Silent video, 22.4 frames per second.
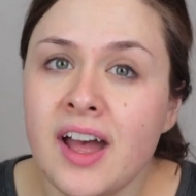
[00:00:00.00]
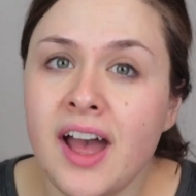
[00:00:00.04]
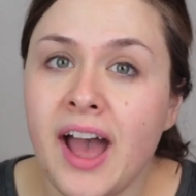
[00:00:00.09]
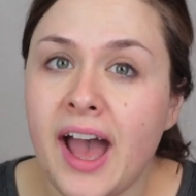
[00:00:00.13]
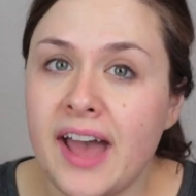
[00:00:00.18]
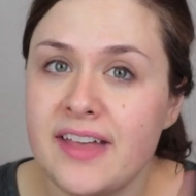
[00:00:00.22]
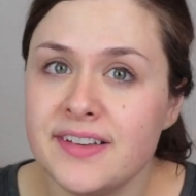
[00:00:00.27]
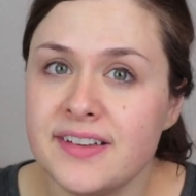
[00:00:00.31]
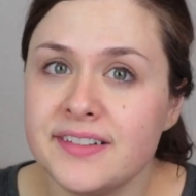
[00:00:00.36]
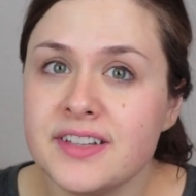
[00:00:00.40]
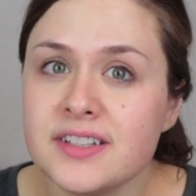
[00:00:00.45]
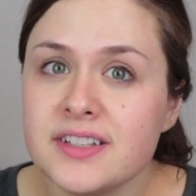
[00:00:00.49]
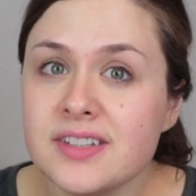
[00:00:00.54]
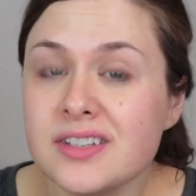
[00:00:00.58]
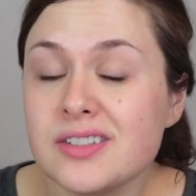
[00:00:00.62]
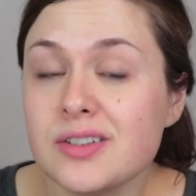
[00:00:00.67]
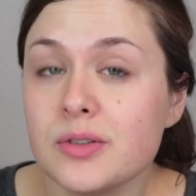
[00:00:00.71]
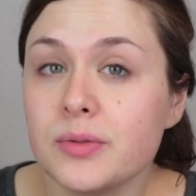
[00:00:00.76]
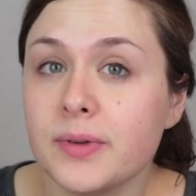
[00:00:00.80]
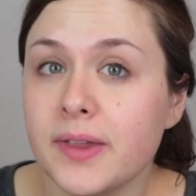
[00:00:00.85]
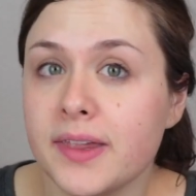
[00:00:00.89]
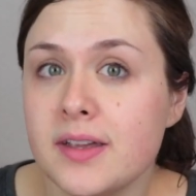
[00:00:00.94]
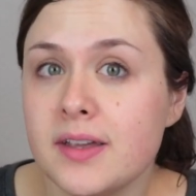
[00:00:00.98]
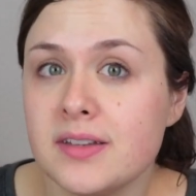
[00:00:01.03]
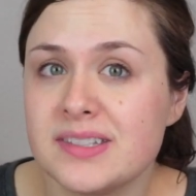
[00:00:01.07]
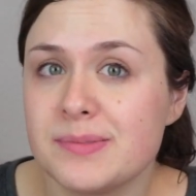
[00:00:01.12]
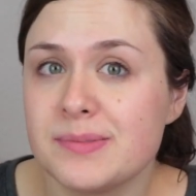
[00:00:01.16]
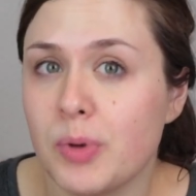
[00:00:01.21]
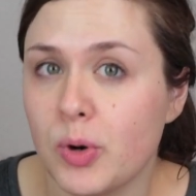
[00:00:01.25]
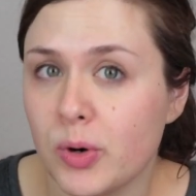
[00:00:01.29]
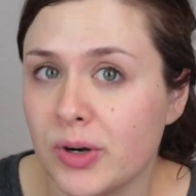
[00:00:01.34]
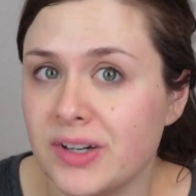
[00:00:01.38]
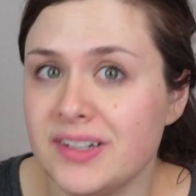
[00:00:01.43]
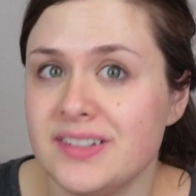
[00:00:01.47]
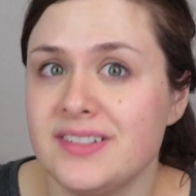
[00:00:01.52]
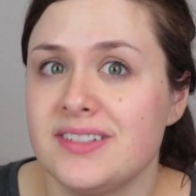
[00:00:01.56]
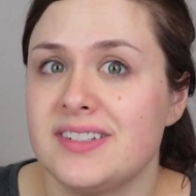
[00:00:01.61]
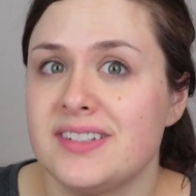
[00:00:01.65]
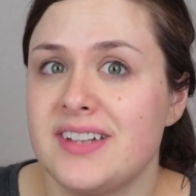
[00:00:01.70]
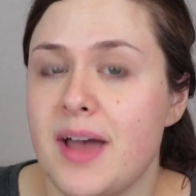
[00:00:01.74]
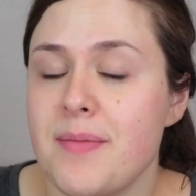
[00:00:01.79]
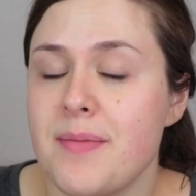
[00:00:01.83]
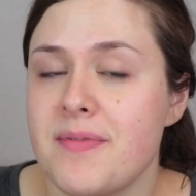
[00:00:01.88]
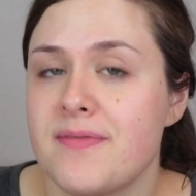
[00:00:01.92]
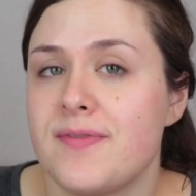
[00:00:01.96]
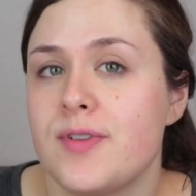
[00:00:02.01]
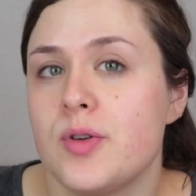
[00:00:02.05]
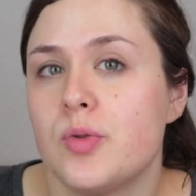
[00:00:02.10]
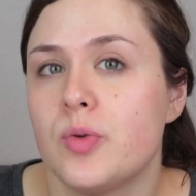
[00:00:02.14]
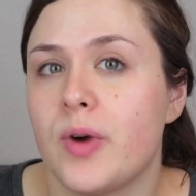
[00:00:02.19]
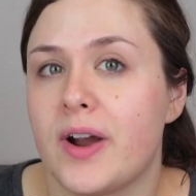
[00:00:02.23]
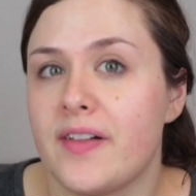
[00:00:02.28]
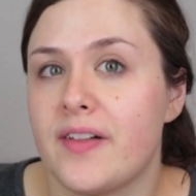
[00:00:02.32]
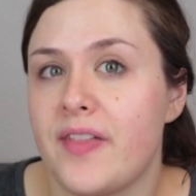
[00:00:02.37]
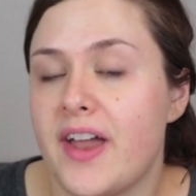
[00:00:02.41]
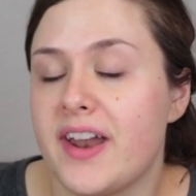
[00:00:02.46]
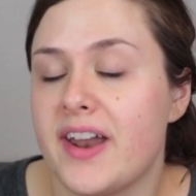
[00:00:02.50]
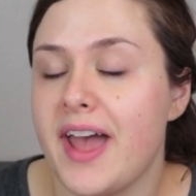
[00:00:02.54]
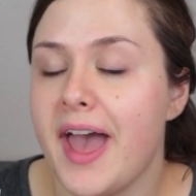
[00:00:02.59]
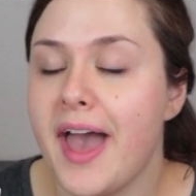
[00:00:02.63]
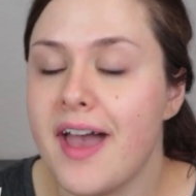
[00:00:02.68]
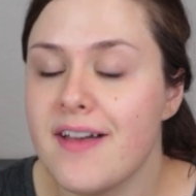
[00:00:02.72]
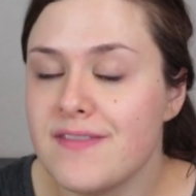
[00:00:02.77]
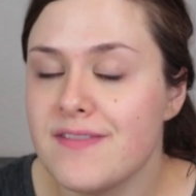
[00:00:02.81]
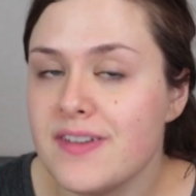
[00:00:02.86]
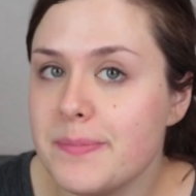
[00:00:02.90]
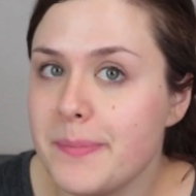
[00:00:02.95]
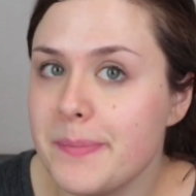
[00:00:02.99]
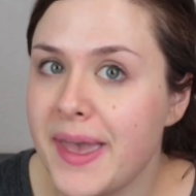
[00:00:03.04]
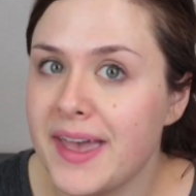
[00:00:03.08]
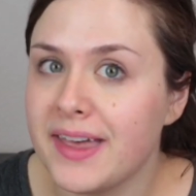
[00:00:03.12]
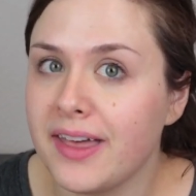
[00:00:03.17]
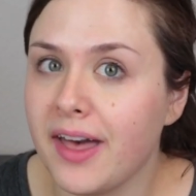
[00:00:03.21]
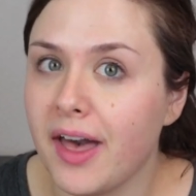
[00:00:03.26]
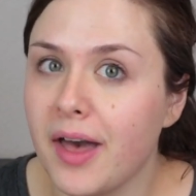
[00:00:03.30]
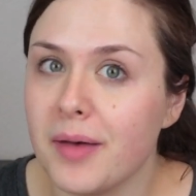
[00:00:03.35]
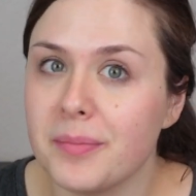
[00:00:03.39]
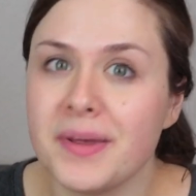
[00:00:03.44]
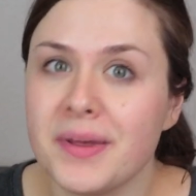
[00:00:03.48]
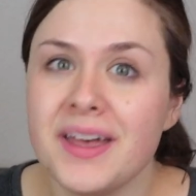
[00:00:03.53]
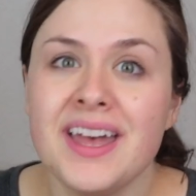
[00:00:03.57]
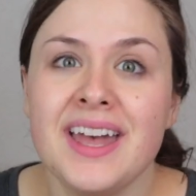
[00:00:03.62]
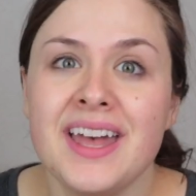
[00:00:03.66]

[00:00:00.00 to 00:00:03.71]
I think this is a really important step if you wear a lot of heavy makeup,